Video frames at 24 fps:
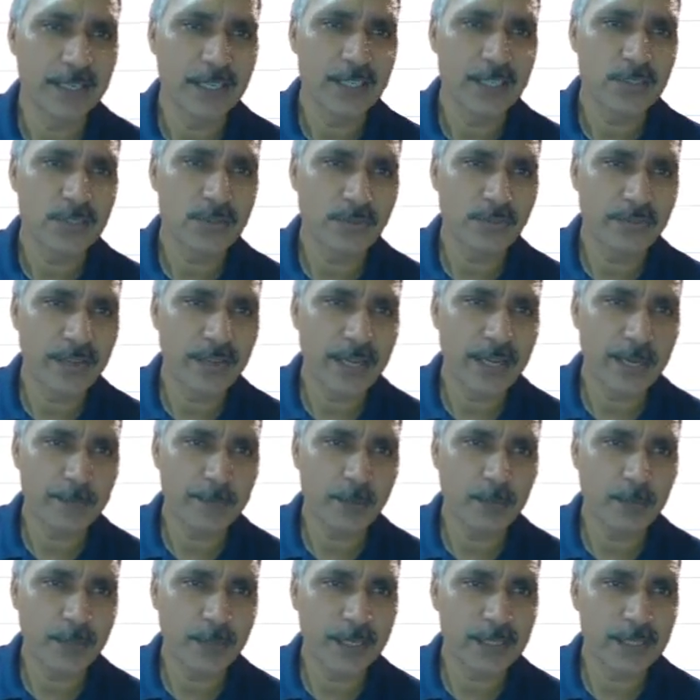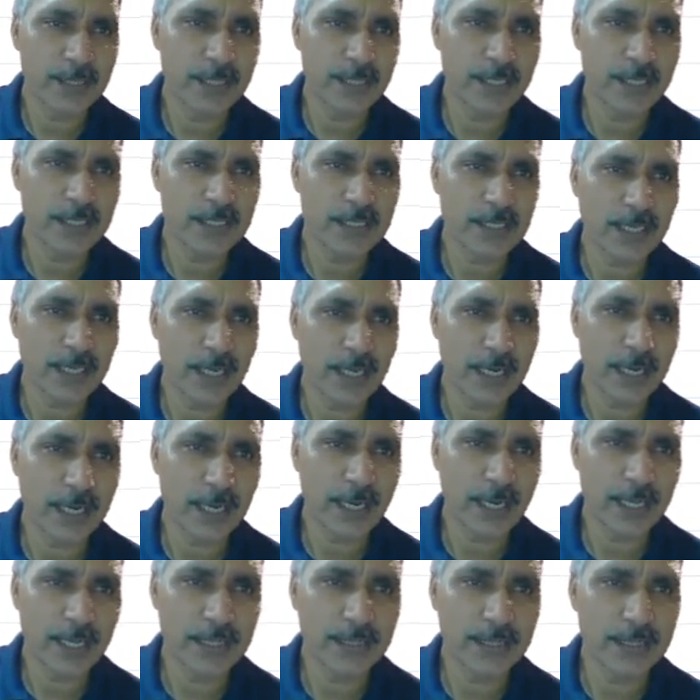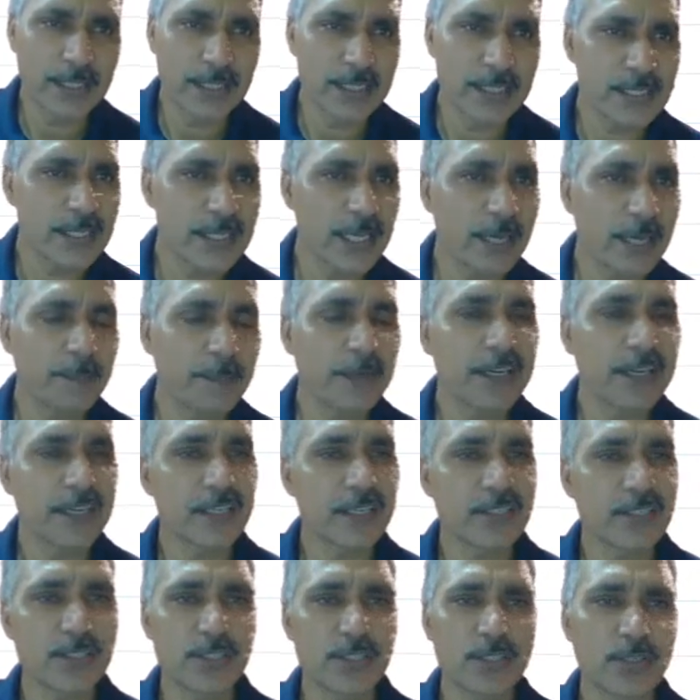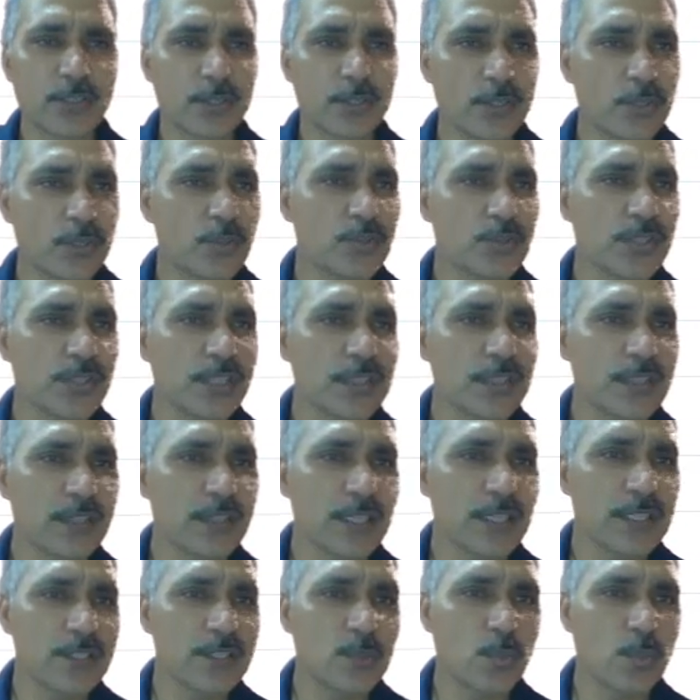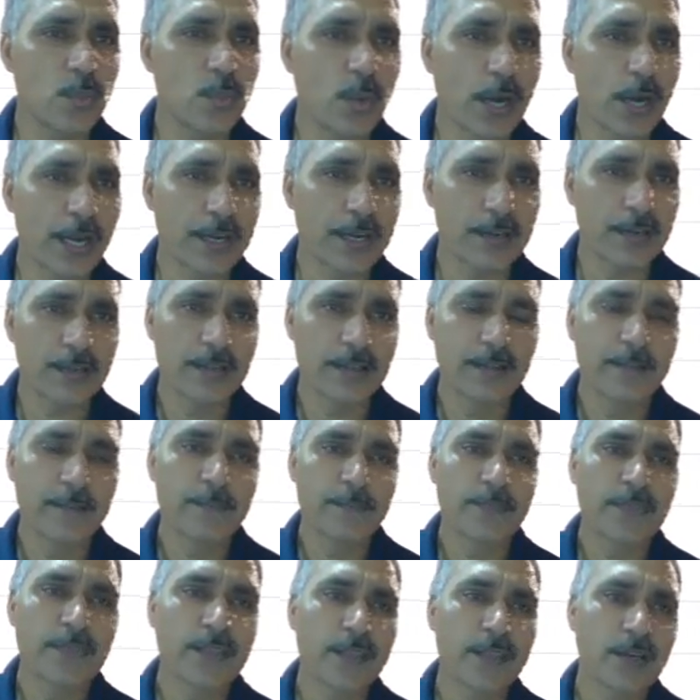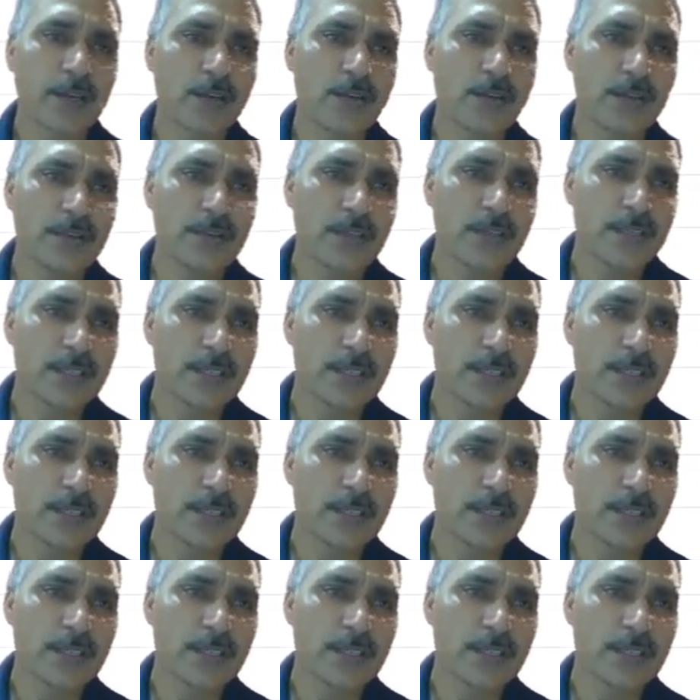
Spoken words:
So we have to make this and this element as 0 using this 1. Now,